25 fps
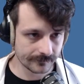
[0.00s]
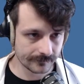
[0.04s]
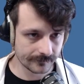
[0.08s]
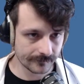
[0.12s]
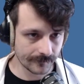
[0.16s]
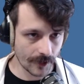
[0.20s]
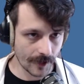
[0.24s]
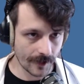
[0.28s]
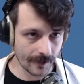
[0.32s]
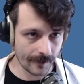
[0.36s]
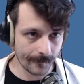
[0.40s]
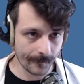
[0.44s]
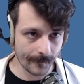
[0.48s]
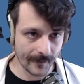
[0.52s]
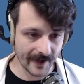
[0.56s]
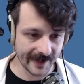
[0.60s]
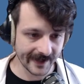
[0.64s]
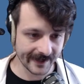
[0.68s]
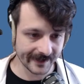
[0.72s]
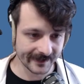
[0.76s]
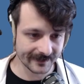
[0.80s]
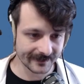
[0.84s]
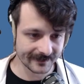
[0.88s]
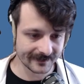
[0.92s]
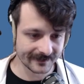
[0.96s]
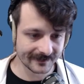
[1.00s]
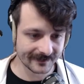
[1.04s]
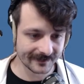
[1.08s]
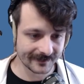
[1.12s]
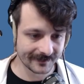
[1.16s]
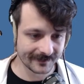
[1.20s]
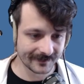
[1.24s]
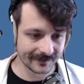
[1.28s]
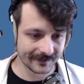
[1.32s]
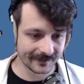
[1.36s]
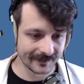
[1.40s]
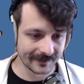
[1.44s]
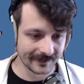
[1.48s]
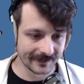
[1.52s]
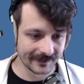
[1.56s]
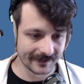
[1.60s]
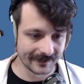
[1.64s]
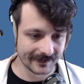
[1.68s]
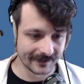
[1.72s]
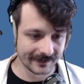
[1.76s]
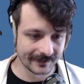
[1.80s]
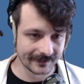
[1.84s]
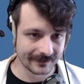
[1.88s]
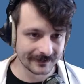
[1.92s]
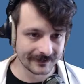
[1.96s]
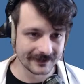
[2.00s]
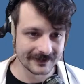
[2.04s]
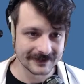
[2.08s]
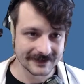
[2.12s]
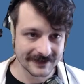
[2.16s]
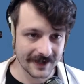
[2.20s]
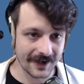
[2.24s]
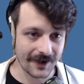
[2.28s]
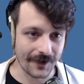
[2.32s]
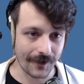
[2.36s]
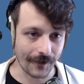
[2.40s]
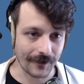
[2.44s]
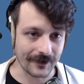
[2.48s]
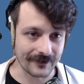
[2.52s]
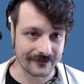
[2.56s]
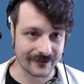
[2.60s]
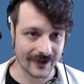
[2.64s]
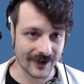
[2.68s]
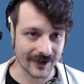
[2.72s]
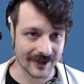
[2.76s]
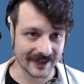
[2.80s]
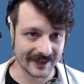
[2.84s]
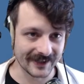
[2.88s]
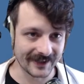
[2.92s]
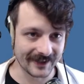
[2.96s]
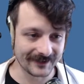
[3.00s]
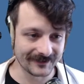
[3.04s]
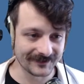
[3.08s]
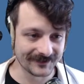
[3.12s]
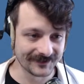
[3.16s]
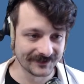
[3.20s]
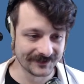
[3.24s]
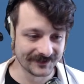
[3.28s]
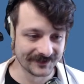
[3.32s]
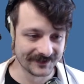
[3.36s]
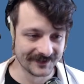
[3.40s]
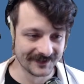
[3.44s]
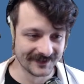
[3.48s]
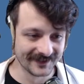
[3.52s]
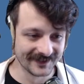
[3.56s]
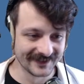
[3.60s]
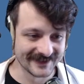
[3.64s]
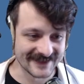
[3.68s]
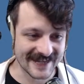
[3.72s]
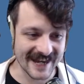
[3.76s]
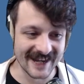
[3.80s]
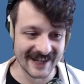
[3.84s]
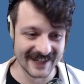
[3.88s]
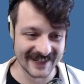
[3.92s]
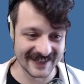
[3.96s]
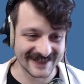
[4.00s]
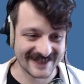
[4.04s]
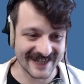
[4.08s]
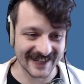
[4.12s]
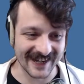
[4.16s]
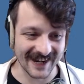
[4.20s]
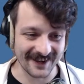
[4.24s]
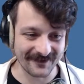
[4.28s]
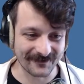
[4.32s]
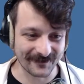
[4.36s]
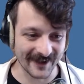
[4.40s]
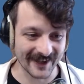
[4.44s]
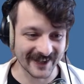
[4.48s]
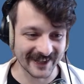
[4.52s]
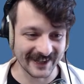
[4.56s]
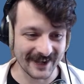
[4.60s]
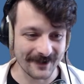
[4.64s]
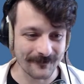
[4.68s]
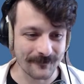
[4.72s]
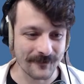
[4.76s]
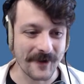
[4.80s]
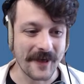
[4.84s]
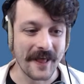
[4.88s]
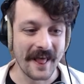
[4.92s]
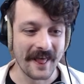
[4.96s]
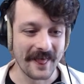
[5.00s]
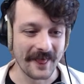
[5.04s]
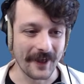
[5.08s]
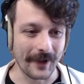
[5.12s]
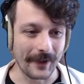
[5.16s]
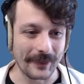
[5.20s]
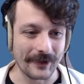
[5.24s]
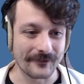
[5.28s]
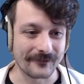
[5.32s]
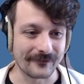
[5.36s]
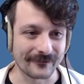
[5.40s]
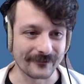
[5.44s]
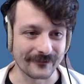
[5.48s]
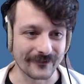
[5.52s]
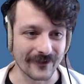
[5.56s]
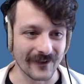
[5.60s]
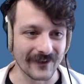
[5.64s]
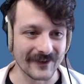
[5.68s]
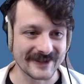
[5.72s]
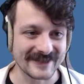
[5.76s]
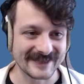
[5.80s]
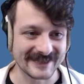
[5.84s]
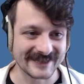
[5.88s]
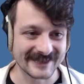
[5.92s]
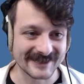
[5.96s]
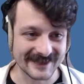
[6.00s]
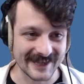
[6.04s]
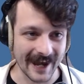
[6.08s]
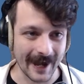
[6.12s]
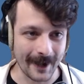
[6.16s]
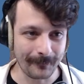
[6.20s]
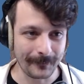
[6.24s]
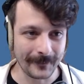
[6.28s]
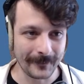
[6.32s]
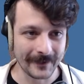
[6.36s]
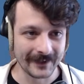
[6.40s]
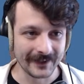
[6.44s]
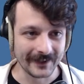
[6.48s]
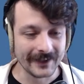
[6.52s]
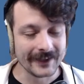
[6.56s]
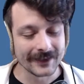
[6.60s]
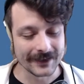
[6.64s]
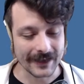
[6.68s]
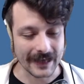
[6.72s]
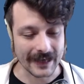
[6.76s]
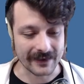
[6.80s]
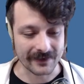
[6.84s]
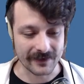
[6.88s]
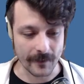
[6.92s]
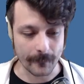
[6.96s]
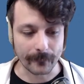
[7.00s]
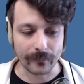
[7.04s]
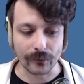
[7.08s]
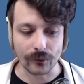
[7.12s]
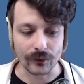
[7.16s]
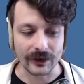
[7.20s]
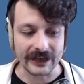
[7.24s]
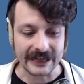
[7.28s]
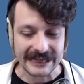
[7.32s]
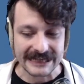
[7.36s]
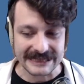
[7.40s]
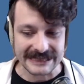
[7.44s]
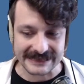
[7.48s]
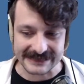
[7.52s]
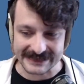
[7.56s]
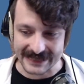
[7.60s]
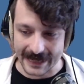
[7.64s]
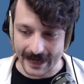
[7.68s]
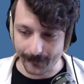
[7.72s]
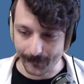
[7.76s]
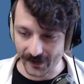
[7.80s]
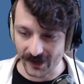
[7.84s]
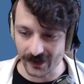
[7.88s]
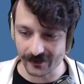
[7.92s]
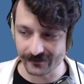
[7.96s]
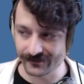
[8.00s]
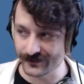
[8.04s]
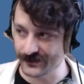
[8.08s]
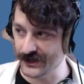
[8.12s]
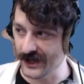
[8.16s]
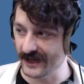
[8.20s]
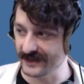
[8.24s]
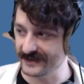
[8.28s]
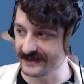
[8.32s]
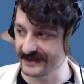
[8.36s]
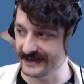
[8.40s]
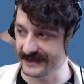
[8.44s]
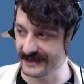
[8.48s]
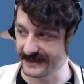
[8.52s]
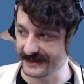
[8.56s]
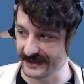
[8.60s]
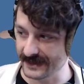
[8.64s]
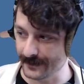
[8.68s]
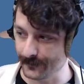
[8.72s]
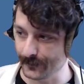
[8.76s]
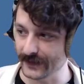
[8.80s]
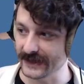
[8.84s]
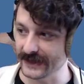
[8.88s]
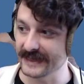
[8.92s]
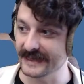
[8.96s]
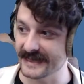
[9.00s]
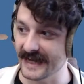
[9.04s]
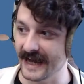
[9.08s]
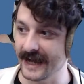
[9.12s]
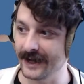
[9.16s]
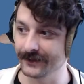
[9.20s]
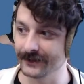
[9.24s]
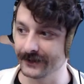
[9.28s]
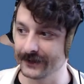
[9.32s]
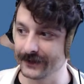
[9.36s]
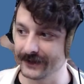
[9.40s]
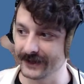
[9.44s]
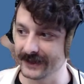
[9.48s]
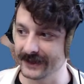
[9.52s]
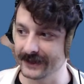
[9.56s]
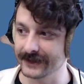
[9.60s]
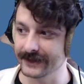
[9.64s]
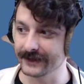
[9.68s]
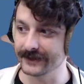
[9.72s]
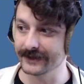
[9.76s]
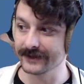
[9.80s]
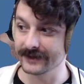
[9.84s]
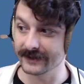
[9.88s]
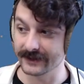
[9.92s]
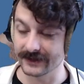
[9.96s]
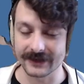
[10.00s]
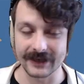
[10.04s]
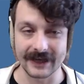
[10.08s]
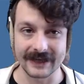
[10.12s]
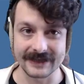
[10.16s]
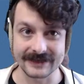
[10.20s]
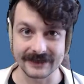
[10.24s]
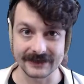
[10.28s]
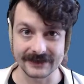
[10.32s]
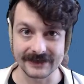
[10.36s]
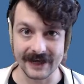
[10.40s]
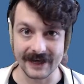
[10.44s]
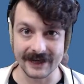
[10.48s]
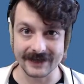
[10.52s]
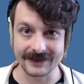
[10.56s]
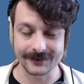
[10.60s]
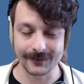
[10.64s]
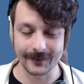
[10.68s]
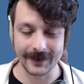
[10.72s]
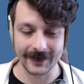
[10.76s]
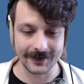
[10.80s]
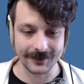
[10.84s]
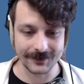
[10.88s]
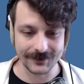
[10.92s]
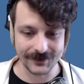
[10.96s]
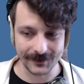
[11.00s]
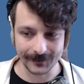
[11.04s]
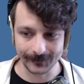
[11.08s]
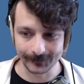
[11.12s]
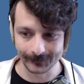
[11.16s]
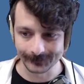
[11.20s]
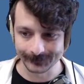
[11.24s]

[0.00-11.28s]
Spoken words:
Oh, man. Did I already fuck it up? Did I fuck it up on the first step? Like the pre-step of just simply downloading the Classic Task Manager?